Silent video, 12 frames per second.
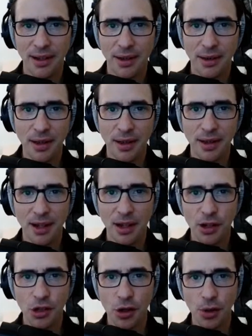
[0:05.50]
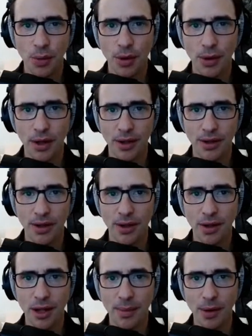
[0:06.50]
in this Clear show, we're going to
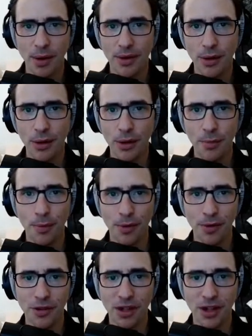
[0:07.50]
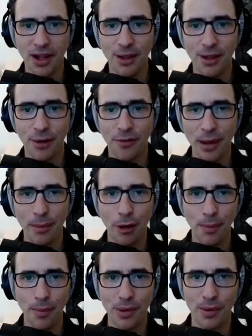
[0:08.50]
talk about the new poster child of
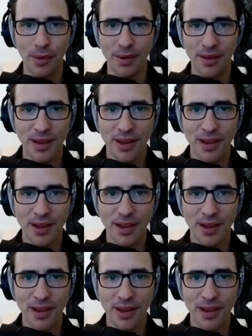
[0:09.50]
MLOps tools.